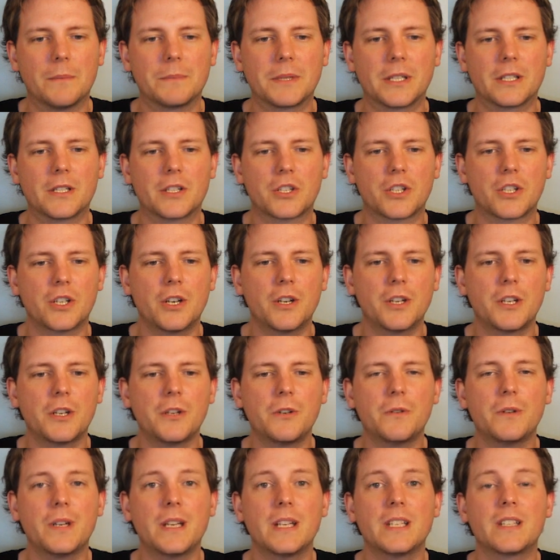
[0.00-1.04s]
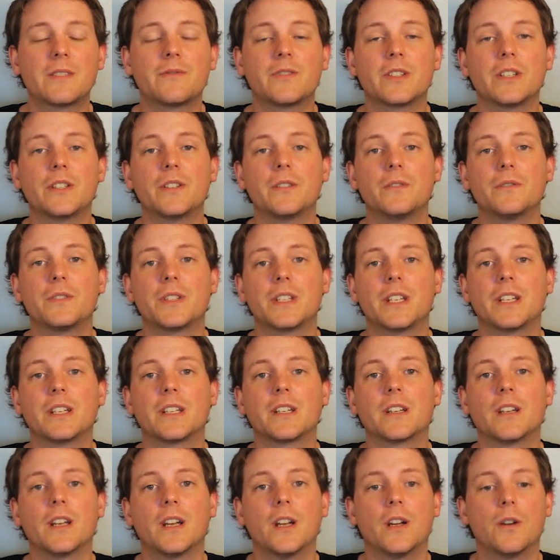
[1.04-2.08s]
I'm going to show you is for
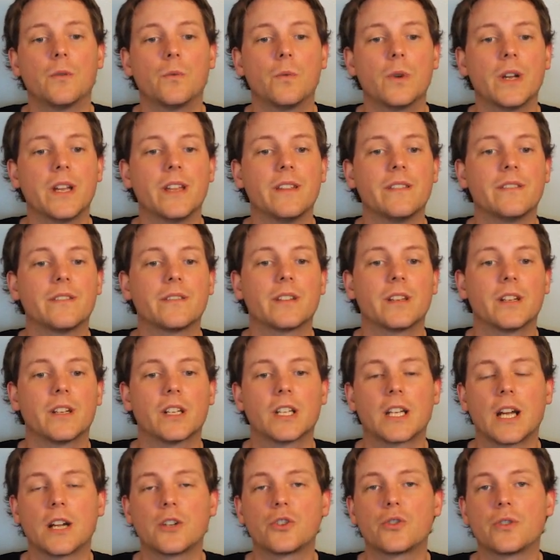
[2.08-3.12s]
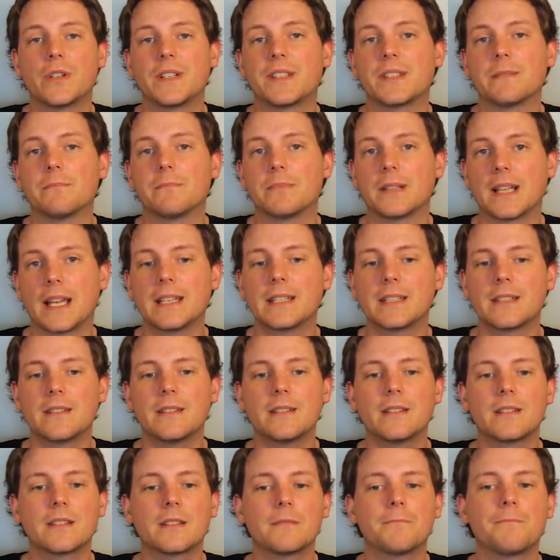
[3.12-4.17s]
using with countries and
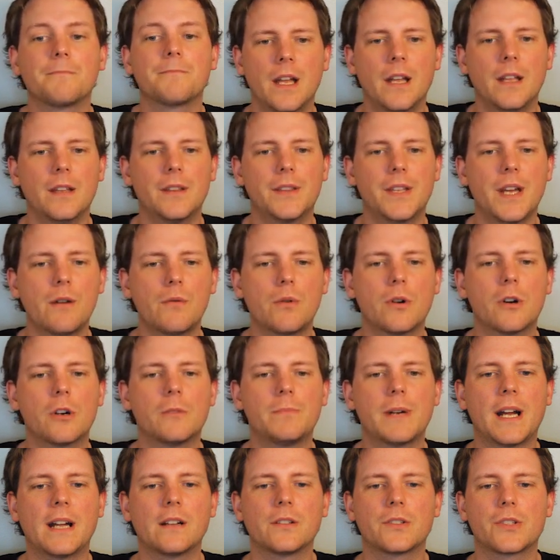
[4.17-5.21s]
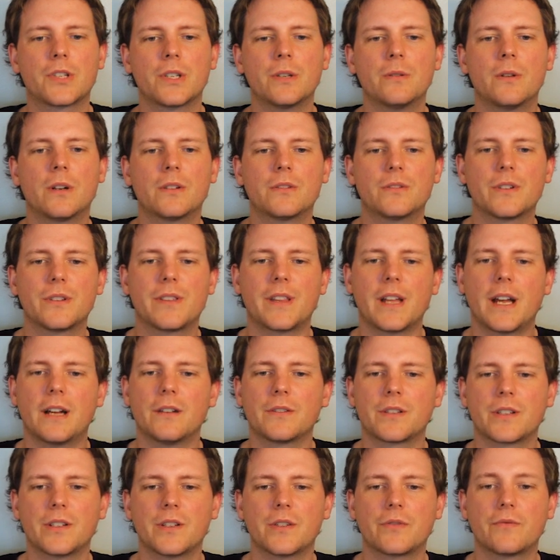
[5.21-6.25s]
places. There were about
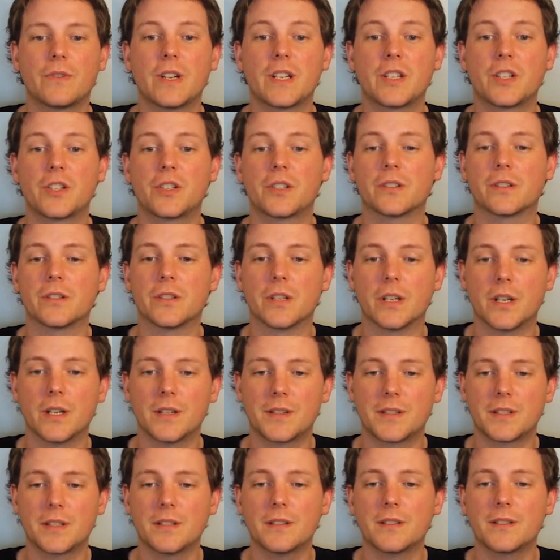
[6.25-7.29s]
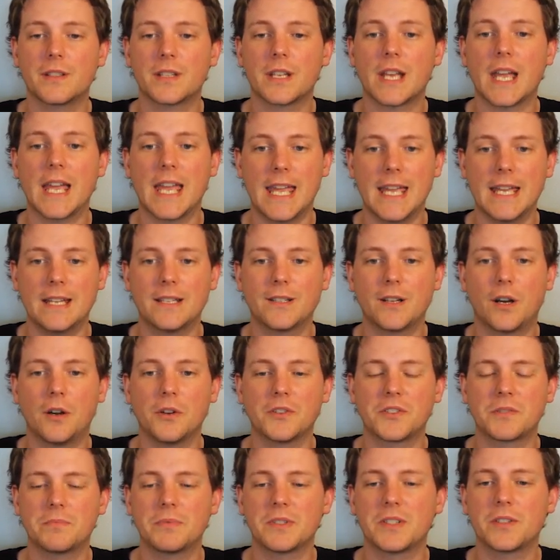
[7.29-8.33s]
200,000 registered nurses in
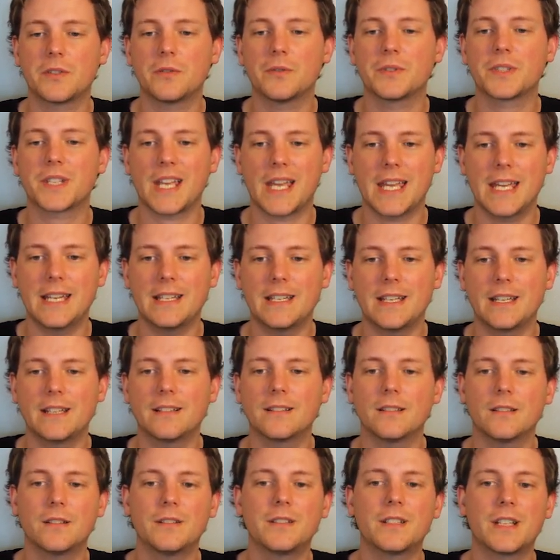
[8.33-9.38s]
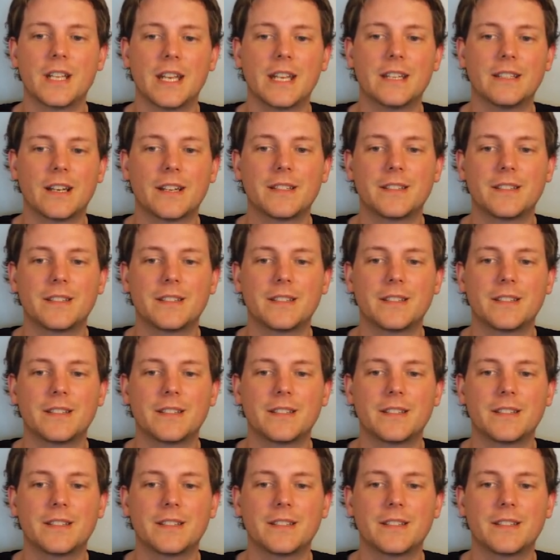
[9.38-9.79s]
hospitals in England in